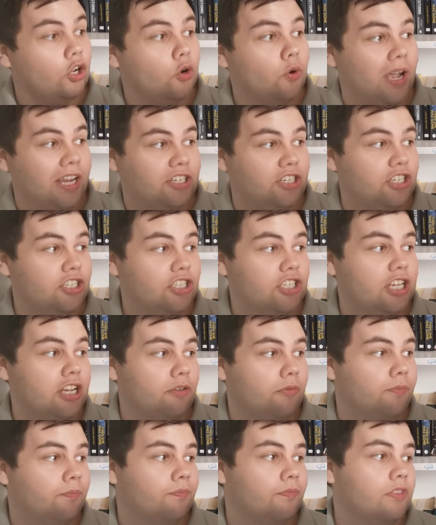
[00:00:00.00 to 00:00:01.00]
Question
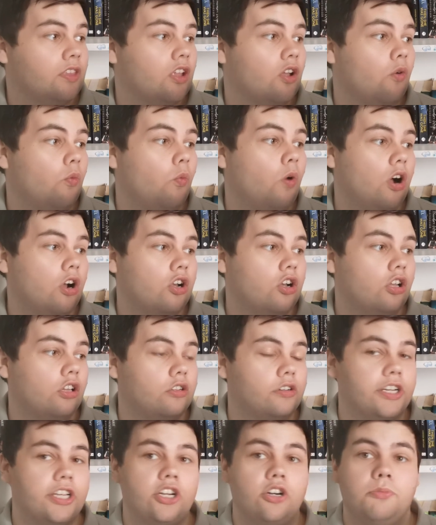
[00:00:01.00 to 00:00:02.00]
two. What
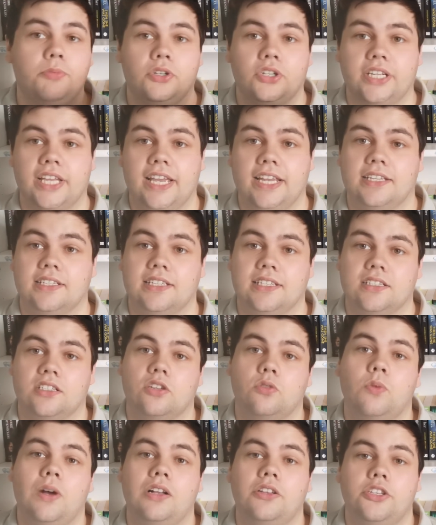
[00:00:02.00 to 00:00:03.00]
colour are your
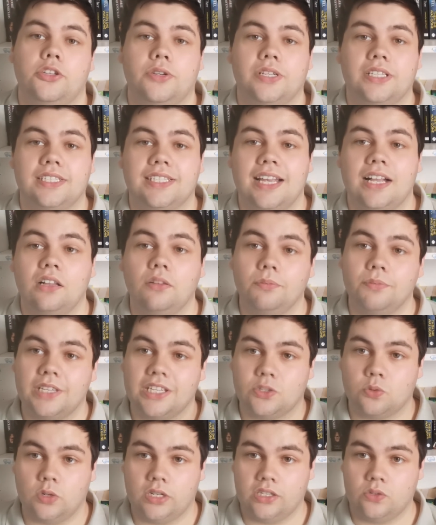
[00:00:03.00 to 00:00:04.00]
bookcases? Well, you can tell
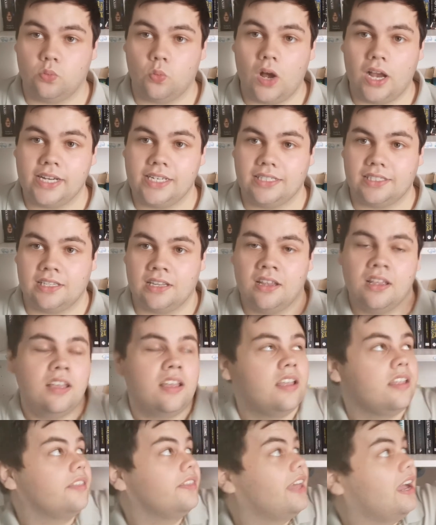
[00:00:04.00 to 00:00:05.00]
this one is white.
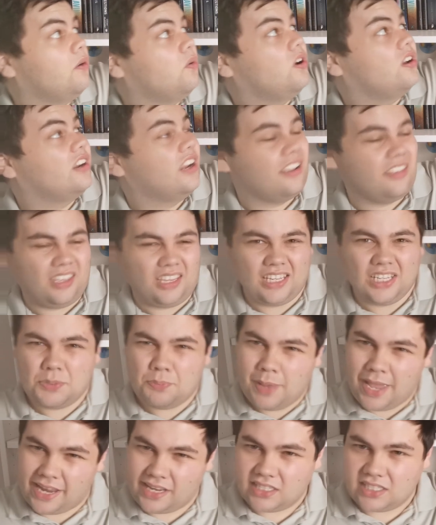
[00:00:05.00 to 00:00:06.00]
That one I think is
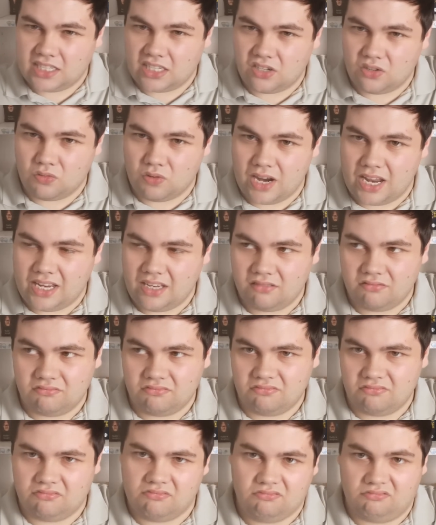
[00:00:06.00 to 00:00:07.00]
painted grey.
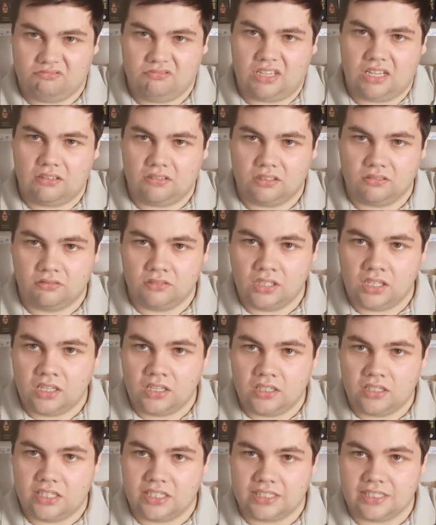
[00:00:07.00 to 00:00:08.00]
I don't know.
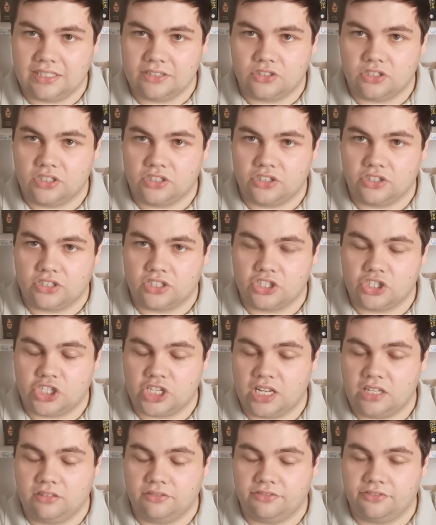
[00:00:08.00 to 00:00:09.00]
It's literally just a
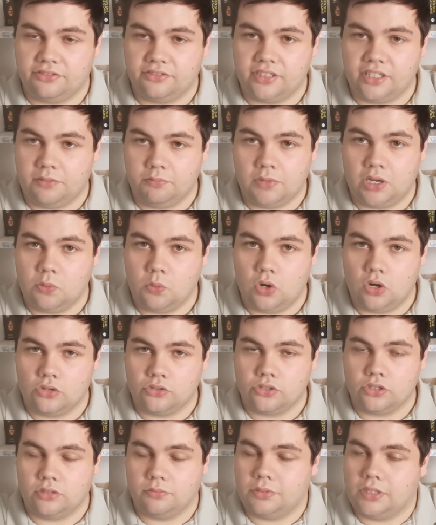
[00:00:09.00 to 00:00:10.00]
shelf in my
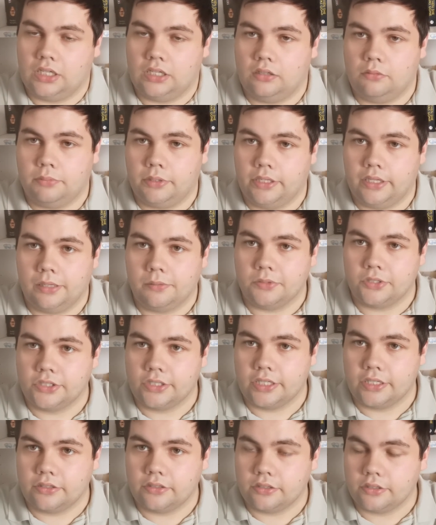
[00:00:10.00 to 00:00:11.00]
wardrobe. I don't pay that much
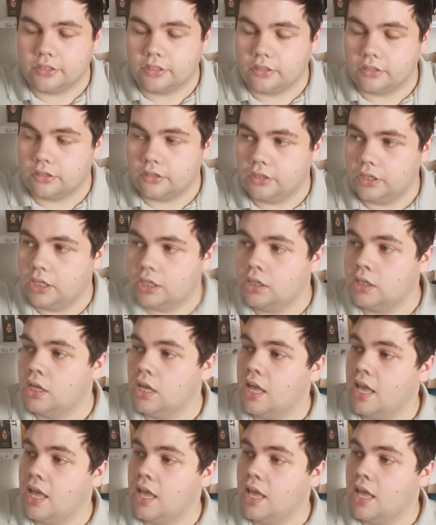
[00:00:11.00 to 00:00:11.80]
attention to the colour.